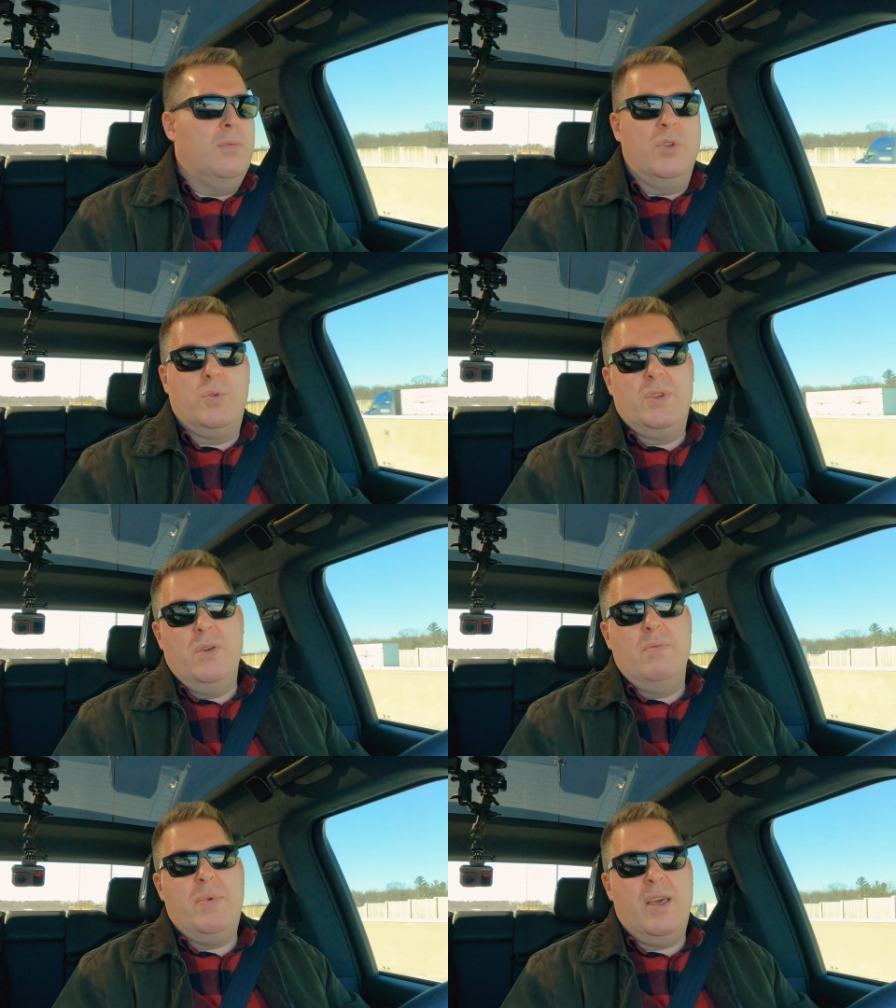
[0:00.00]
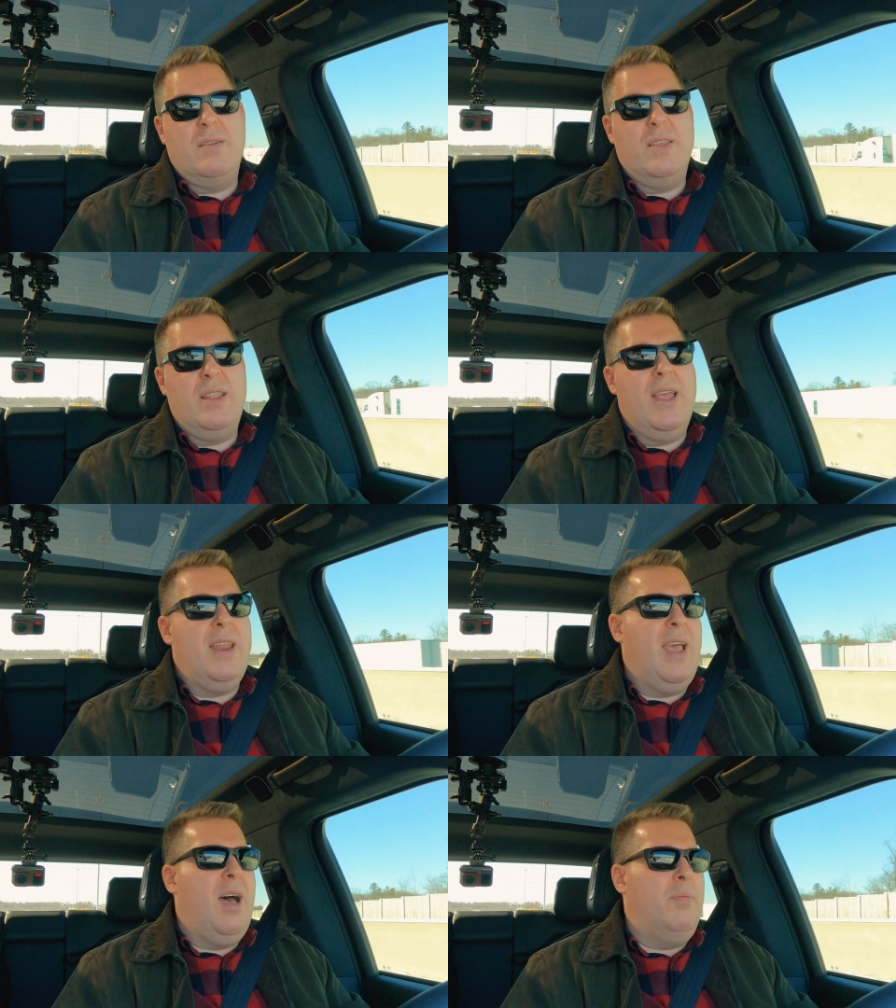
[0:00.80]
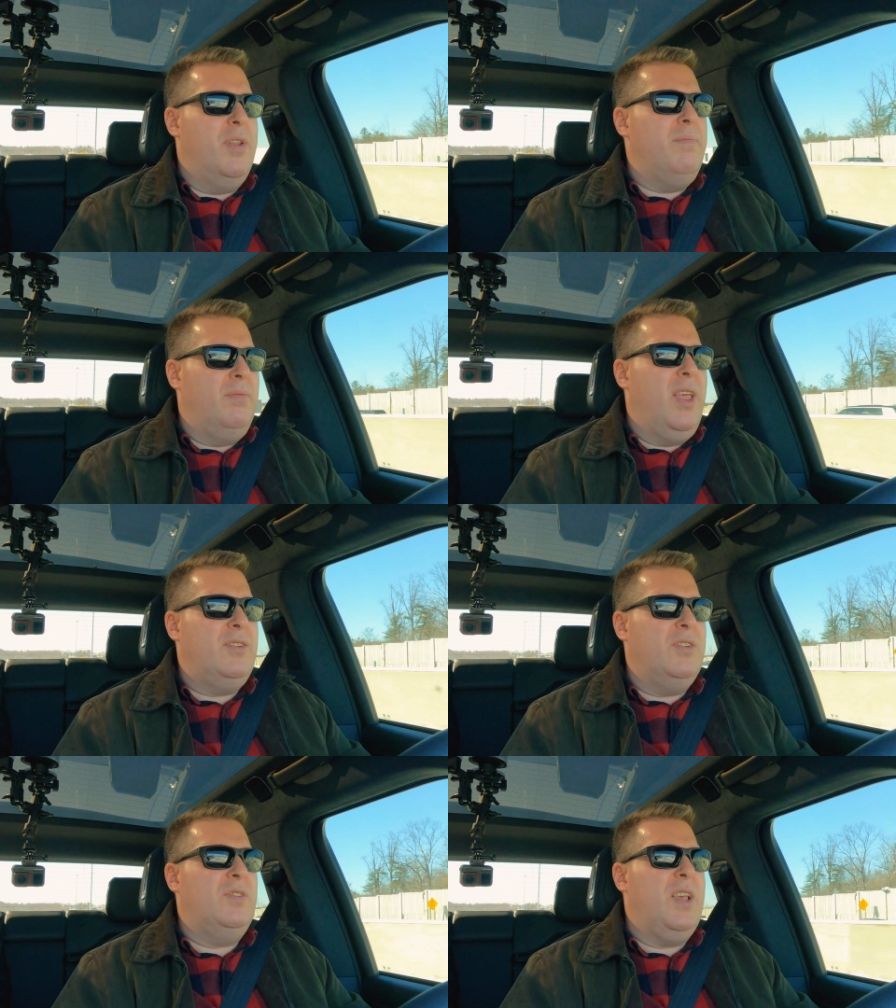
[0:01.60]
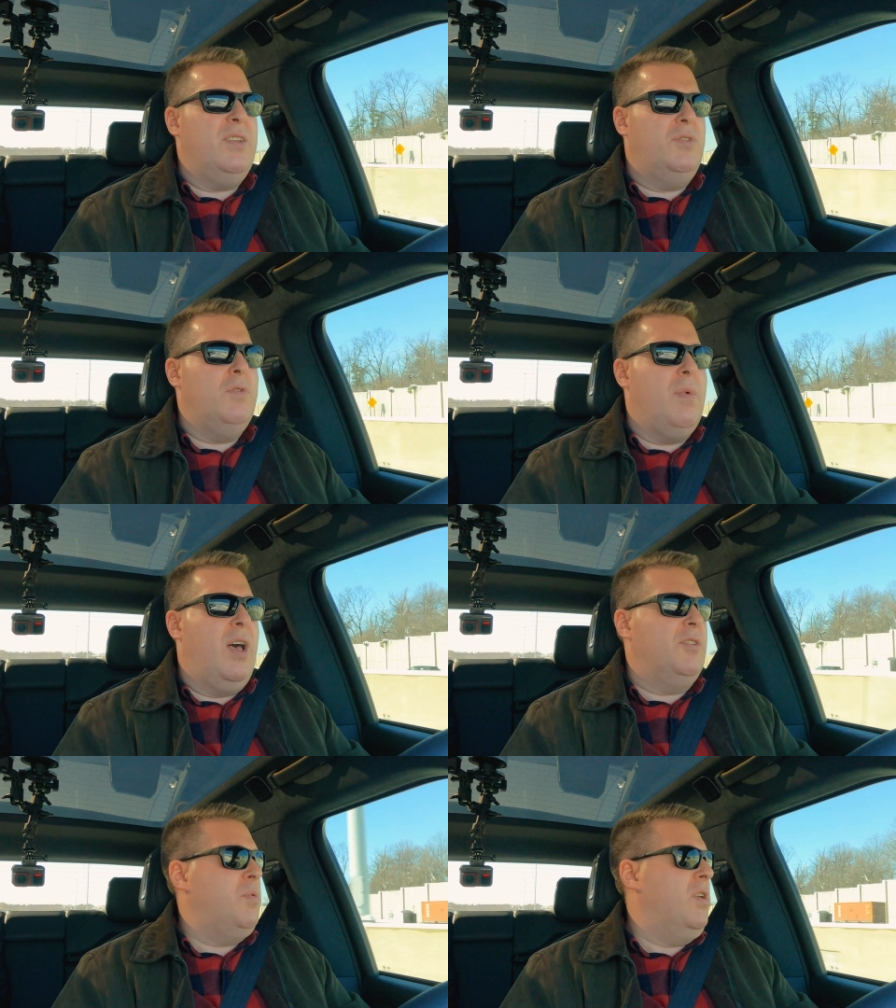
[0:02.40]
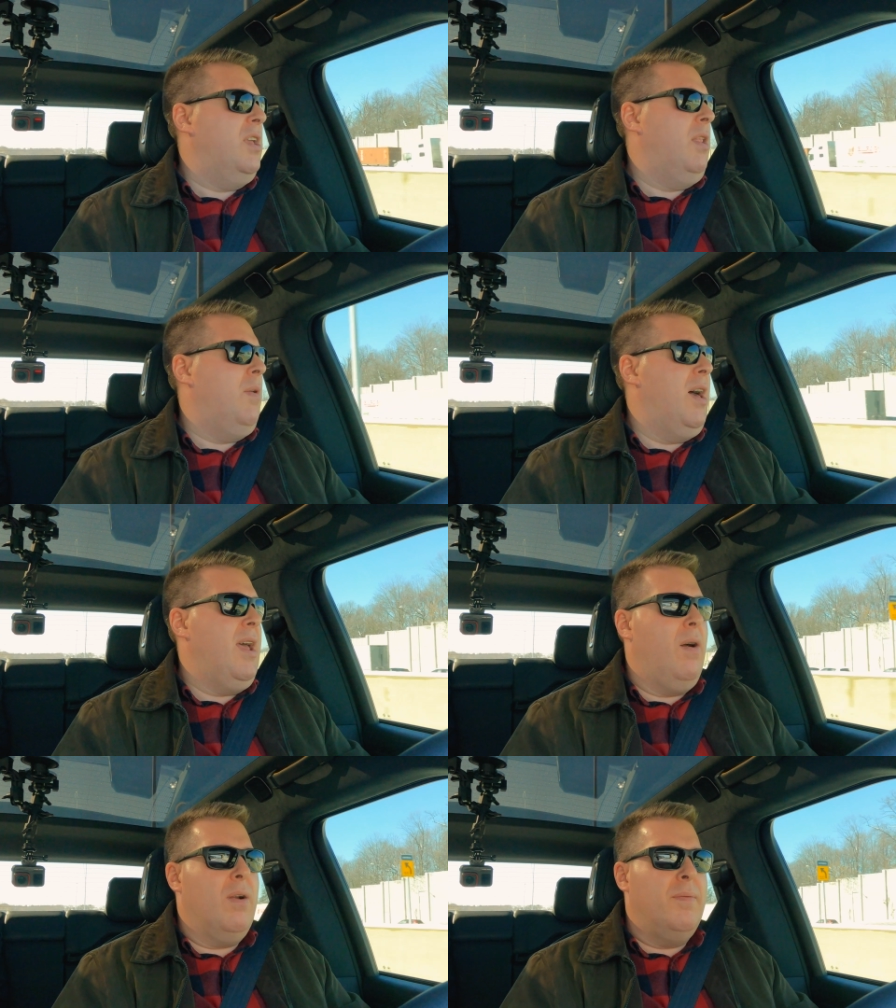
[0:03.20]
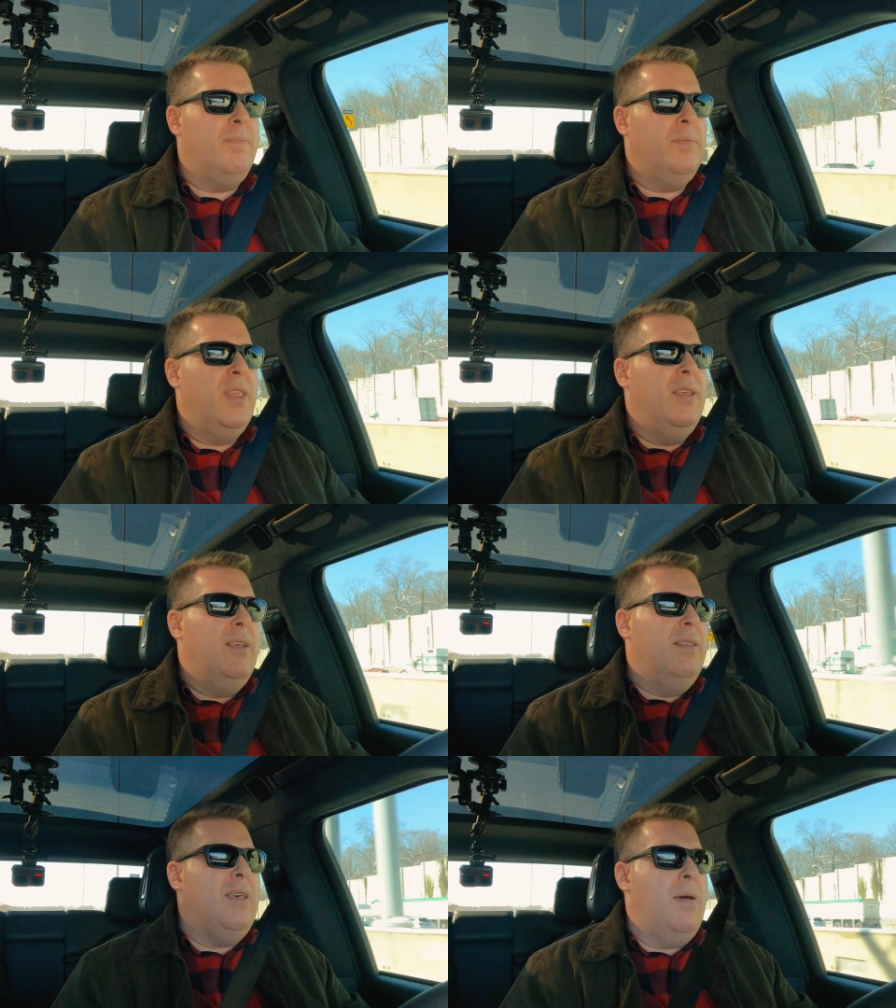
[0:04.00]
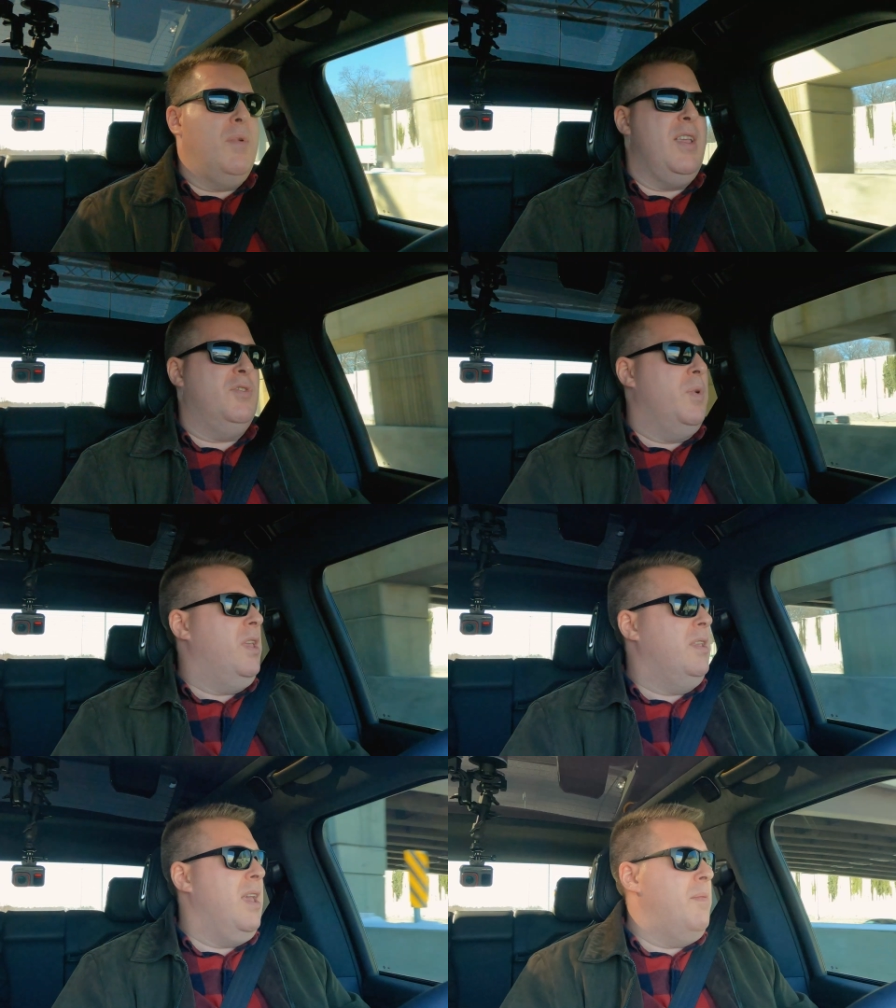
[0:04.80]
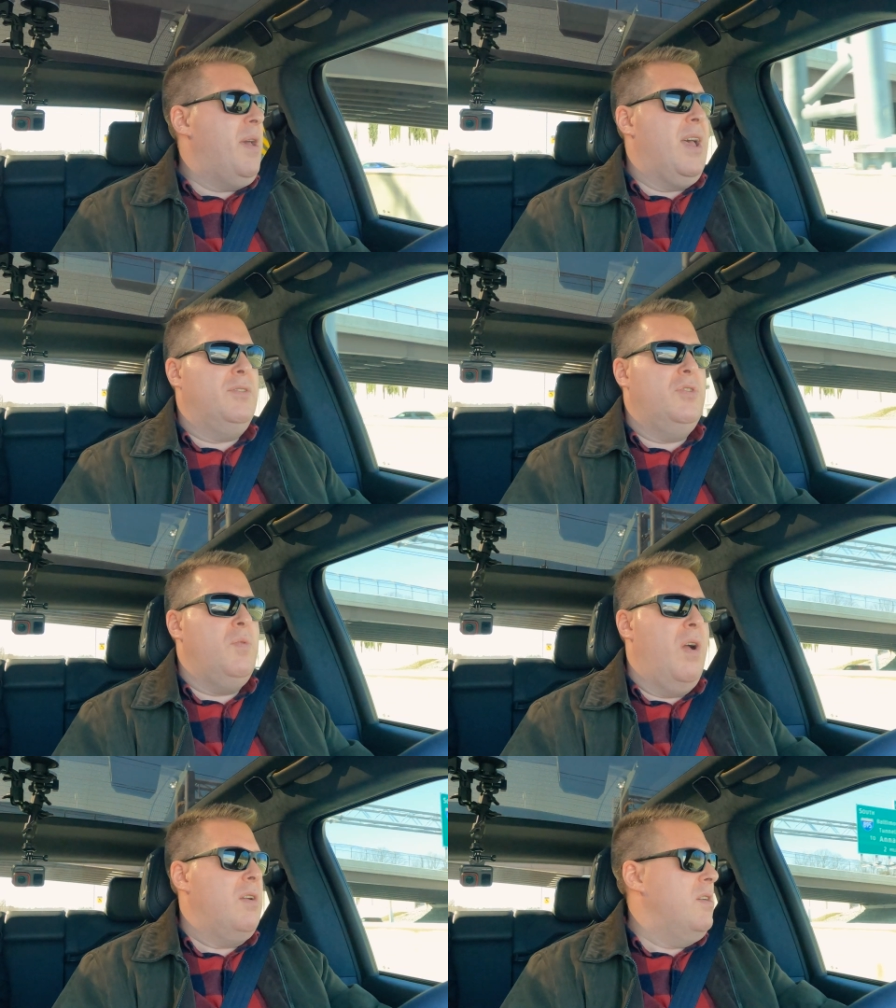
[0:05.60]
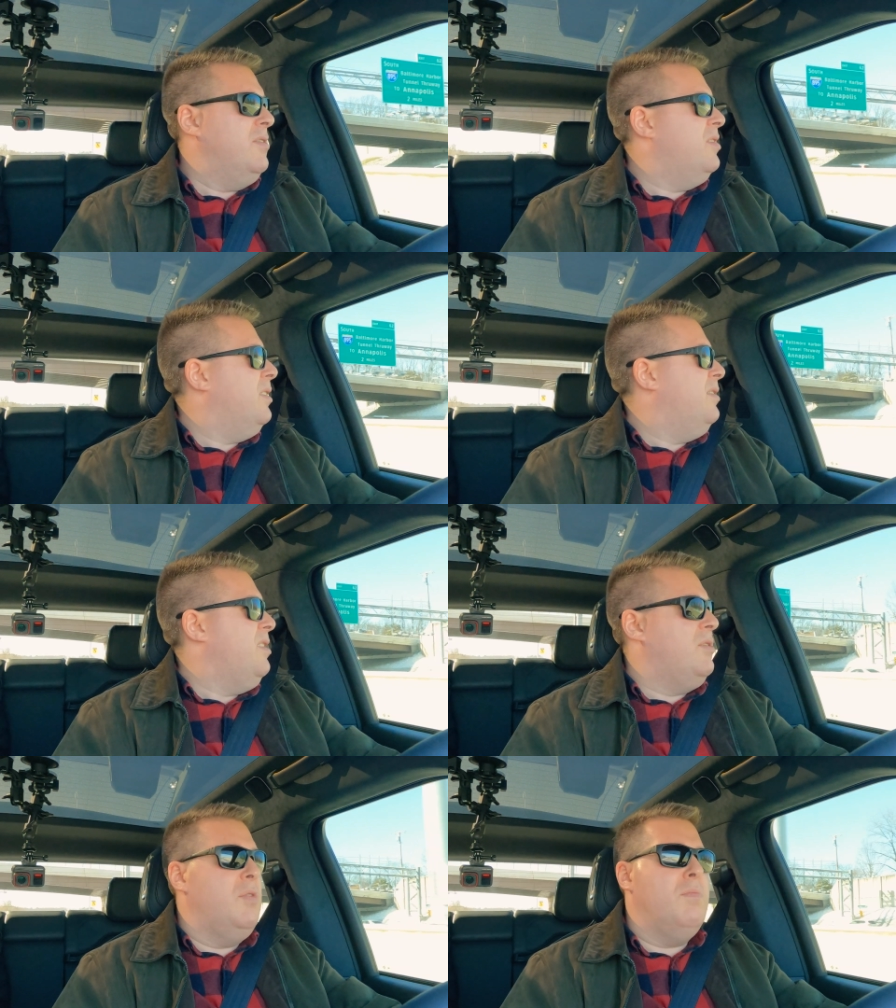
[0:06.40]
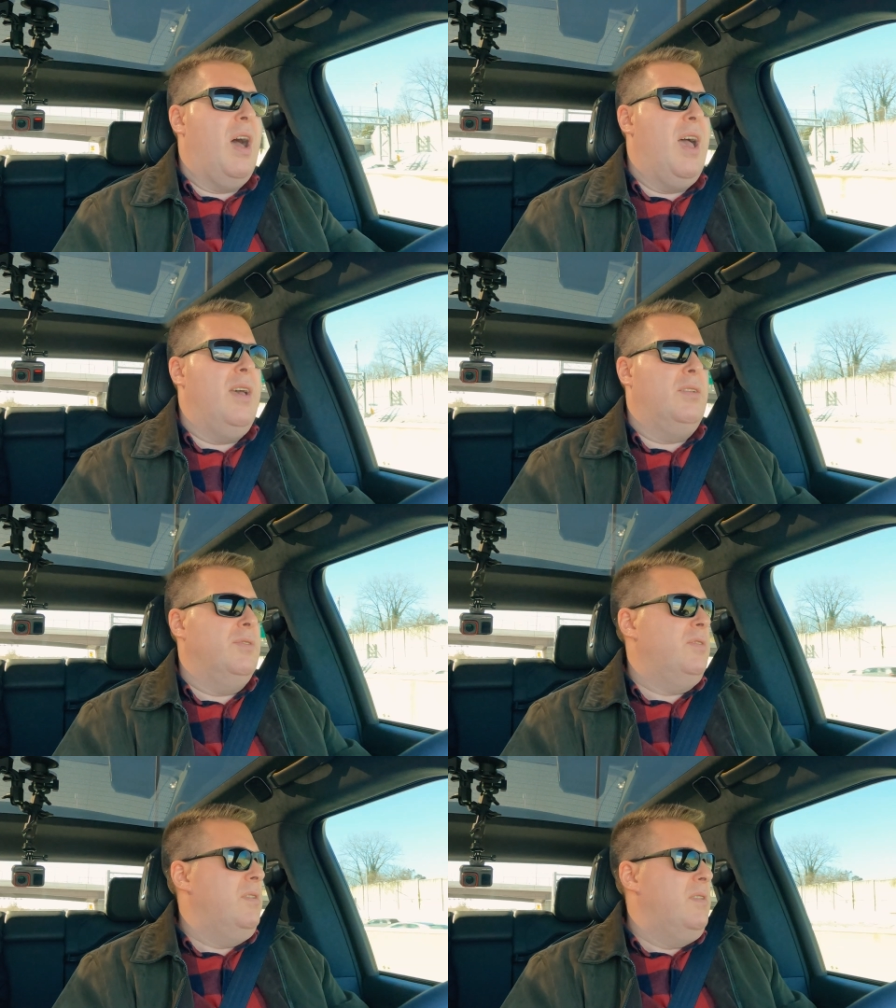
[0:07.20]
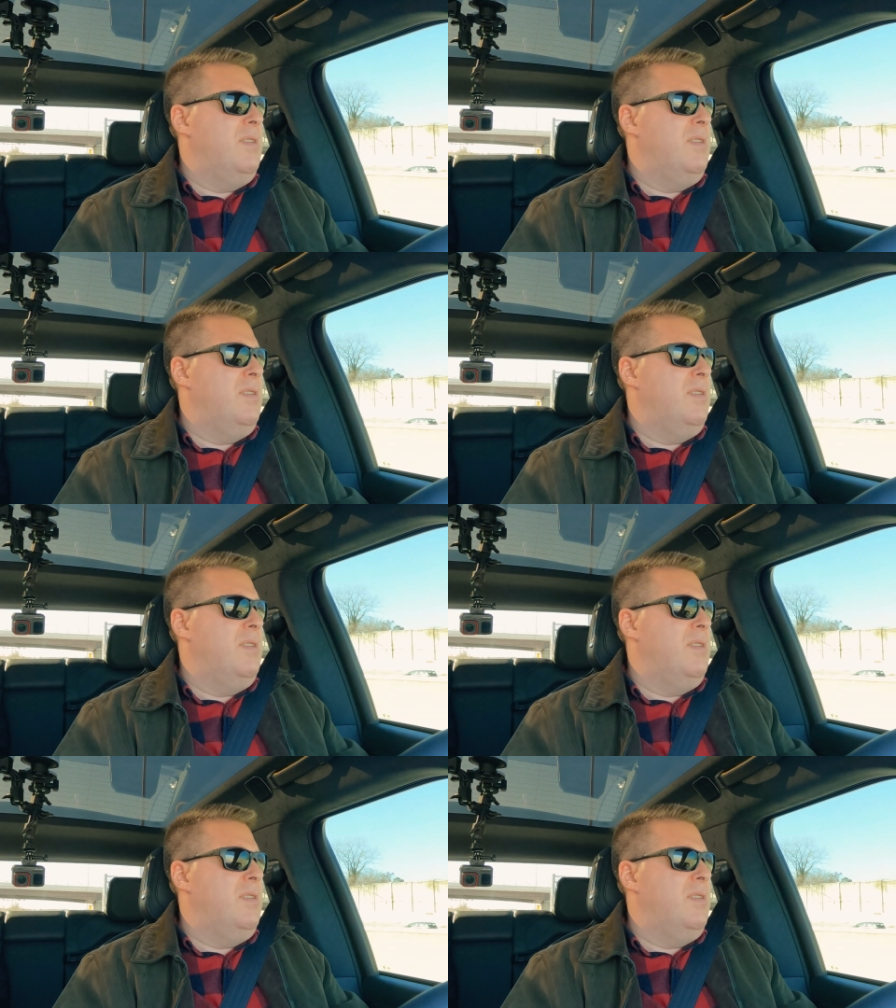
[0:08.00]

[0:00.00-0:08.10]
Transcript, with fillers: which we're doing better than that now, but let's just say two miles per kilowatt hour, that means we could get about 262 miles